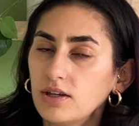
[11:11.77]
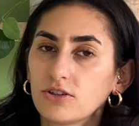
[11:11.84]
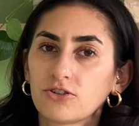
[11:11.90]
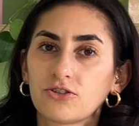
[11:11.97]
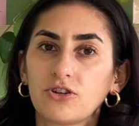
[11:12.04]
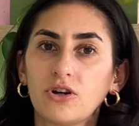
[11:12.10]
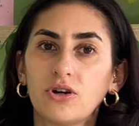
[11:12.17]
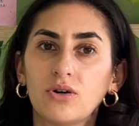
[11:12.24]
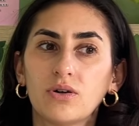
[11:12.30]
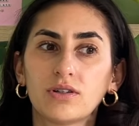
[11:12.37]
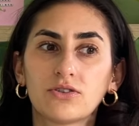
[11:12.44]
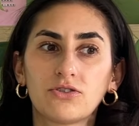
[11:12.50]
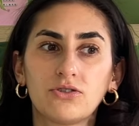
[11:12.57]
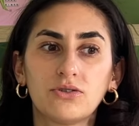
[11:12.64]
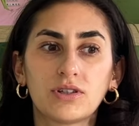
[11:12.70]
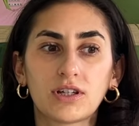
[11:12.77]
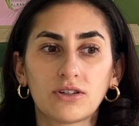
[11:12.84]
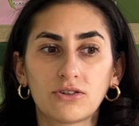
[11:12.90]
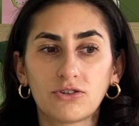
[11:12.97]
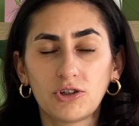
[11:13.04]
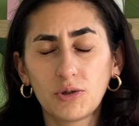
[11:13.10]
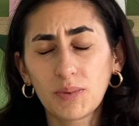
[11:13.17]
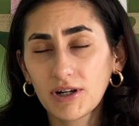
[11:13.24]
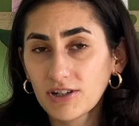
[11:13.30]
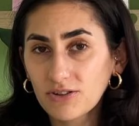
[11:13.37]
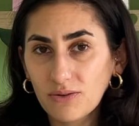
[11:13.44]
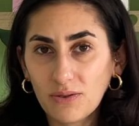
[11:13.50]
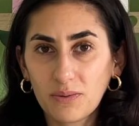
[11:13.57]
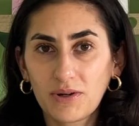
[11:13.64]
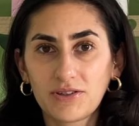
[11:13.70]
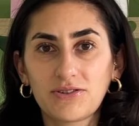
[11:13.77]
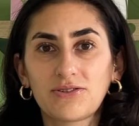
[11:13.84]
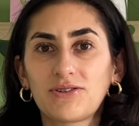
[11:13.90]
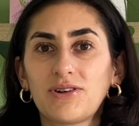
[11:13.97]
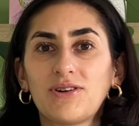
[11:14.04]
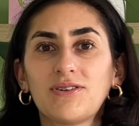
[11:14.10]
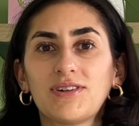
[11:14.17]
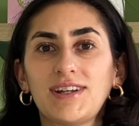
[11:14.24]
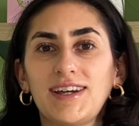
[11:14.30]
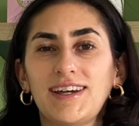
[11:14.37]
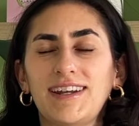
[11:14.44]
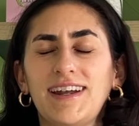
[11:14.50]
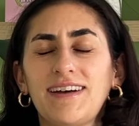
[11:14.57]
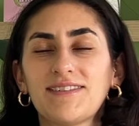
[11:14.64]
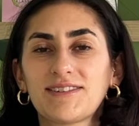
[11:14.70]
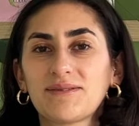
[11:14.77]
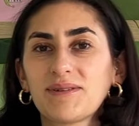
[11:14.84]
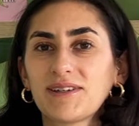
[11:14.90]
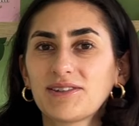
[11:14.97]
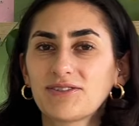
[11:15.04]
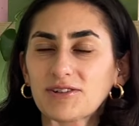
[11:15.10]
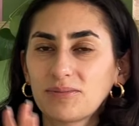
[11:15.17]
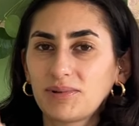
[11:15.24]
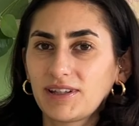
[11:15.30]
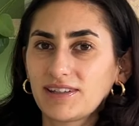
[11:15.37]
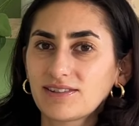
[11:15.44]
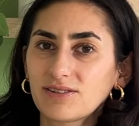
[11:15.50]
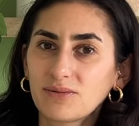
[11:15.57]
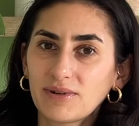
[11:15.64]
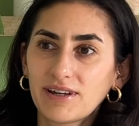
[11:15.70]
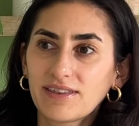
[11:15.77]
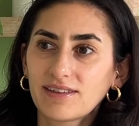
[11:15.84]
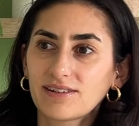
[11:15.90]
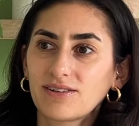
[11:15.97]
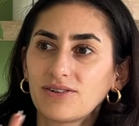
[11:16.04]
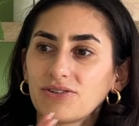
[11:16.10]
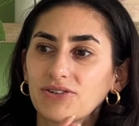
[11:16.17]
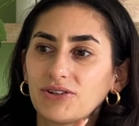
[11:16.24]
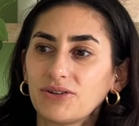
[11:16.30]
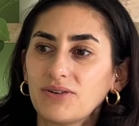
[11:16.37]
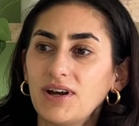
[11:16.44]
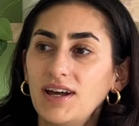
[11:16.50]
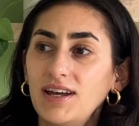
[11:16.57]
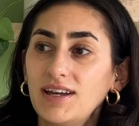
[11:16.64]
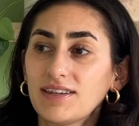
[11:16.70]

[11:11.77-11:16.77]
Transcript: so to kill two birds with one stone and have something to replace it with and also